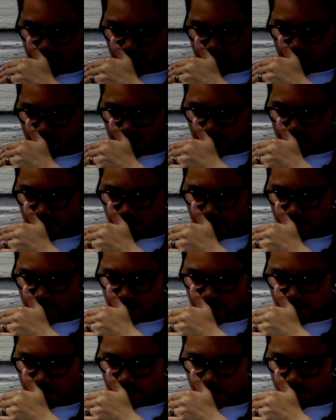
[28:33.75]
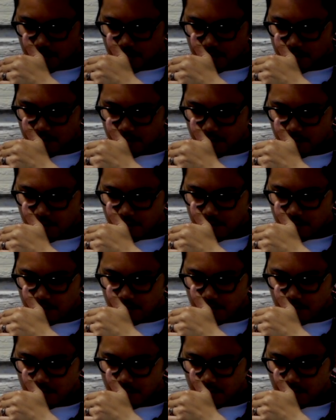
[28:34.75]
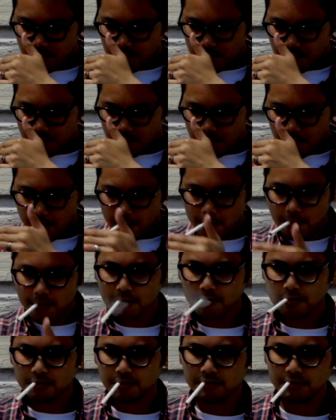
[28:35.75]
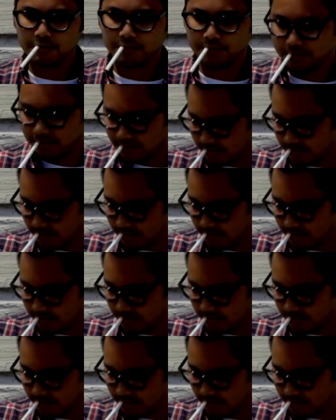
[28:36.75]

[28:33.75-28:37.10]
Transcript: [no speech]